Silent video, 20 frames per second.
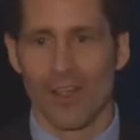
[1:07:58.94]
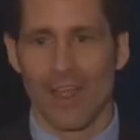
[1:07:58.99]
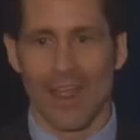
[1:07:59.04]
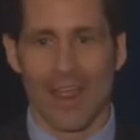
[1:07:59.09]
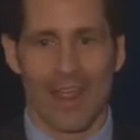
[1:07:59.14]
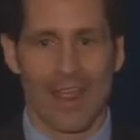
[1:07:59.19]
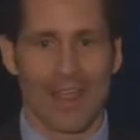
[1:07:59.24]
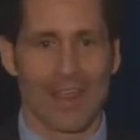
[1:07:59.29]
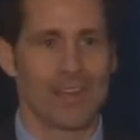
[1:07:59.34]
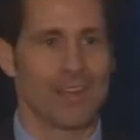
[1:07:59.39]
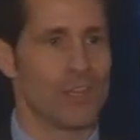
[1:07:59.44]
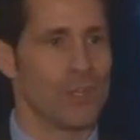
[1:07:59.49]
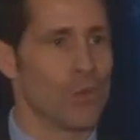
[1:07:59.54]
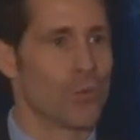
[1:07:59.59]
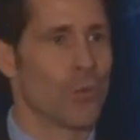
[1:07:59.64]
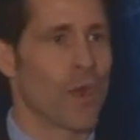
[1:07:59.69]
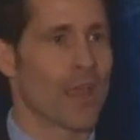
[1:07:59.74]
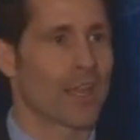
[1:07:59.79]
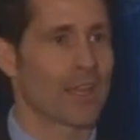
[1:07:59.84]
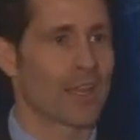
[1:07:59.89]
and you
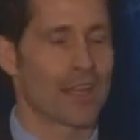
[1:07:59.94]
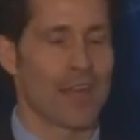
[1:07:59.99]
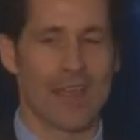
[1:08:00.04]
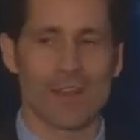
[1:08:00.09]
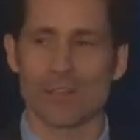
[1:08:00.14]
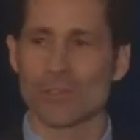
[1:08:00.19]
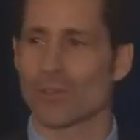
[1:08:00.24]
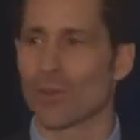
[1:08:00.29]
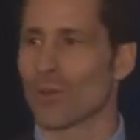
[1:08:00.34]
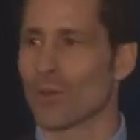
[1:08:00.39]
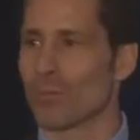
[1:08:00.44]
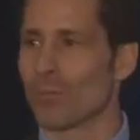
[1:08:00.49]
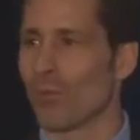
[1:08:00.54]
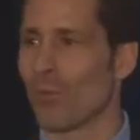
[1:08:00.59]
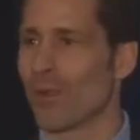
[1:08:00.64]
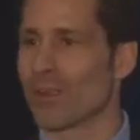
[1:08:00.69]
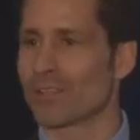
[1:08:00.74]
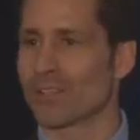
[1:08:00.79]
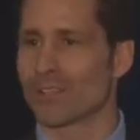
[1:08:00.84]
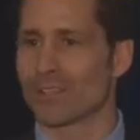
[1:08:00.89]
recognize certain
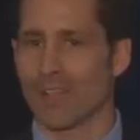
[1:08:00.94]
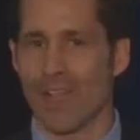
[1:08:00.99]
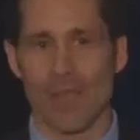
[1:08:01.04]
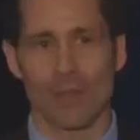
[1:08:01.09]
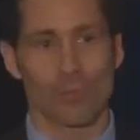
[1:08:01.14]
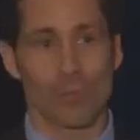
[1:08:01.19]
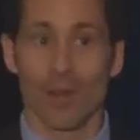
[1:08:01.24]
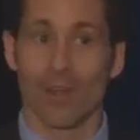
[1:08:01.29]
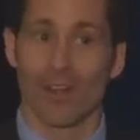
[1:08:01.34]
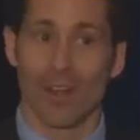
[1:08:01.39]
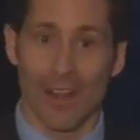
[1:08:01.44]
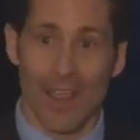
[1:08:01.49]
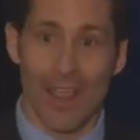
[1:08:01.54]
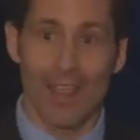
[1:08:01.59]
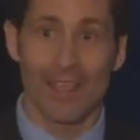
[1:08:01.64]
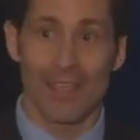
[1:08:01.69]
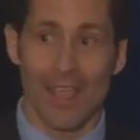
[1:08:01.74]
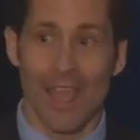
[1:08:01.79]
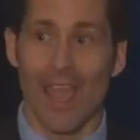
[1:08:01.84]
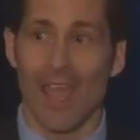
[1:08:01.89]
points in time where, hey,
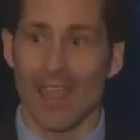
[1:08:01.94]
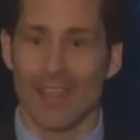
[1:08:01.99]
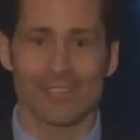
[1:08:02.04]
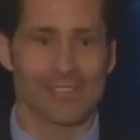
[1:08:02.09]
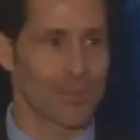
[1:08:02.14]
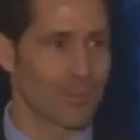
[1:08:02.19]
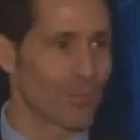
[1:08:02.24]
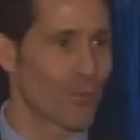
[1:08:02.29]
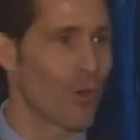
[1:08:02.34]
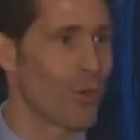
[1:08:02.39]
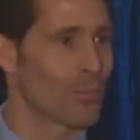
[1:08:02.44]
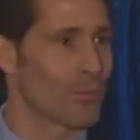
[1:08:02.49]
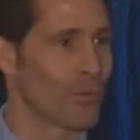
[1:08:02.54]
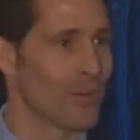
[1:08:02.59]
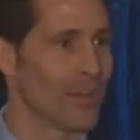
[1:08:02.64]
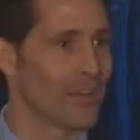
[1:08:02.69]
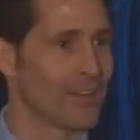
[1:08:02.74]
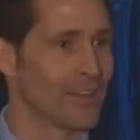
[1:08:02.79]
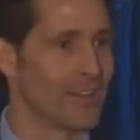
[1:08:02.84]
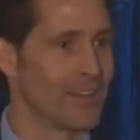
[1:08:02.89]
yeah, it's
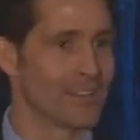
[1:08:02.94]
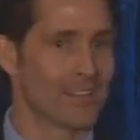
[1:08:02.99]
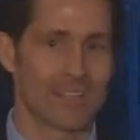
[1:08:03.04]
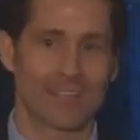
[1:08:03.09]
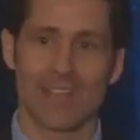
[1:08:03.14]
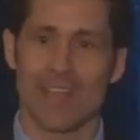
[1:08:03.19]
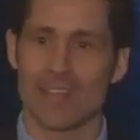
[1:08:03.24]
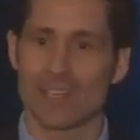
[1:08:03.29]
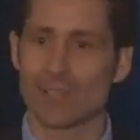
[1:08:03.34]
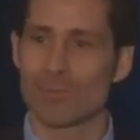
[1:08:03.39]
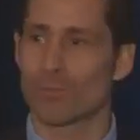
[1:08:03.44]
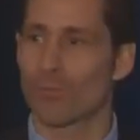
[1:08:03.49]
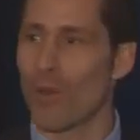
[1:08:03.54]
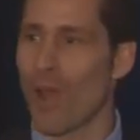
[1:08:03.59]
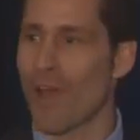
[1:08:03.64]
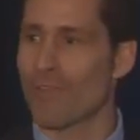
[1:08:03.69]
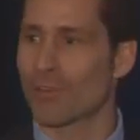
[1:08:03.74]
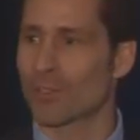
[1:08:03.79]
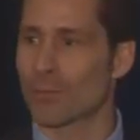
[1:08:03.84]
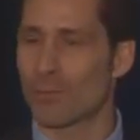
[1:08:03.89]
appropriate to take some
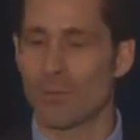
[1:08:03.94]
profits,